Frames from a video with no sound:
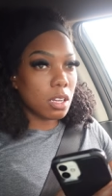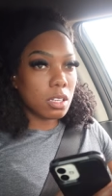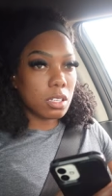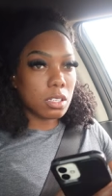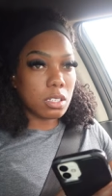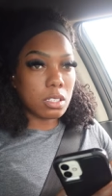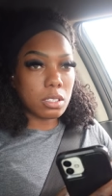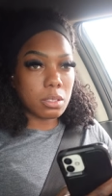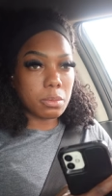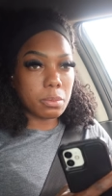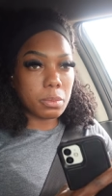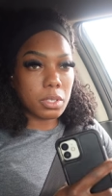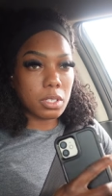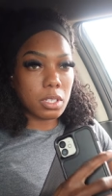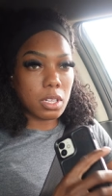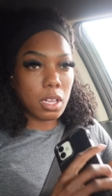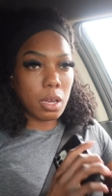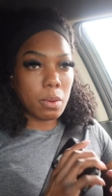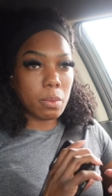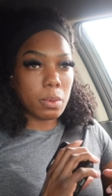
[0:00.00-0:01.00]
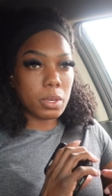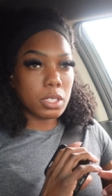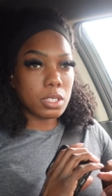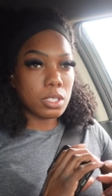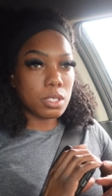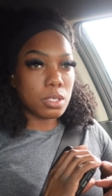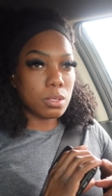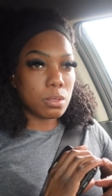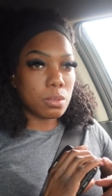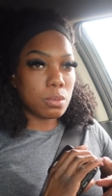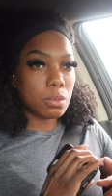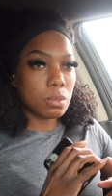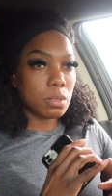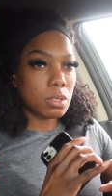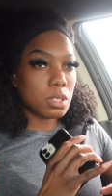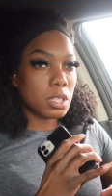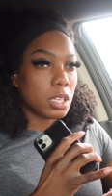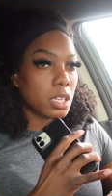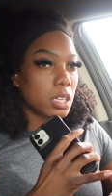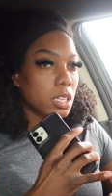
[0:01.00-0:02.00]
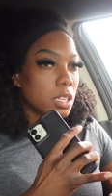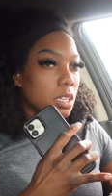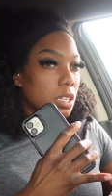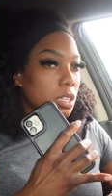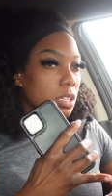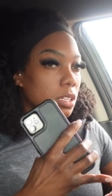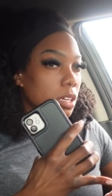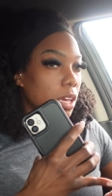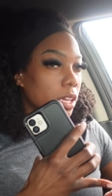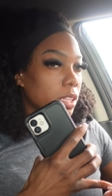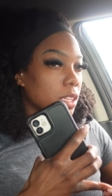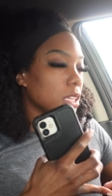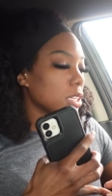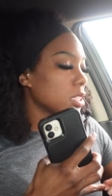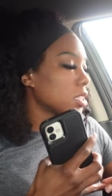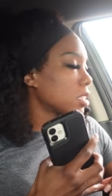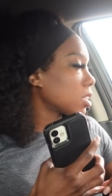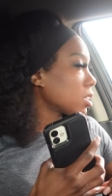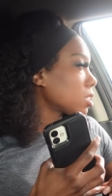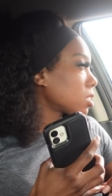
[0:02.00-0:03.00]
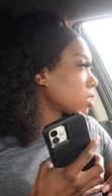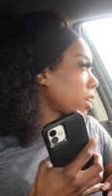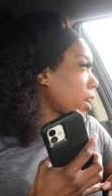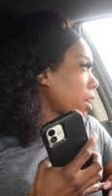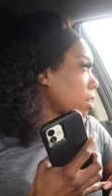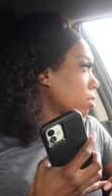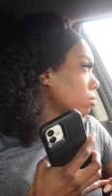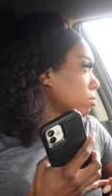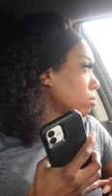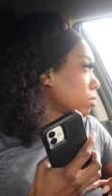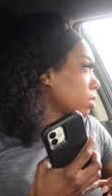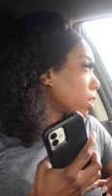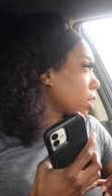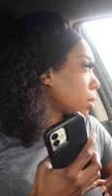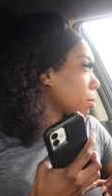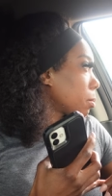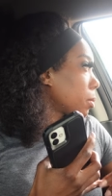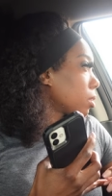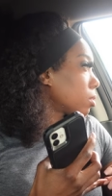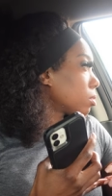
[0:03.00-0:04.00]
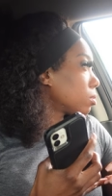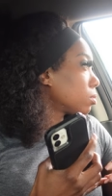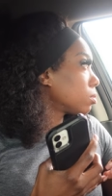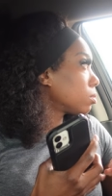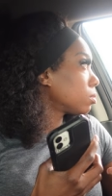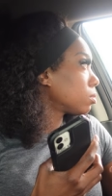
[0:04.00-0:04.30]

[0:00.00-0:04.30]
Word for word: Um, I want to do the, I think it's six count nugget meal.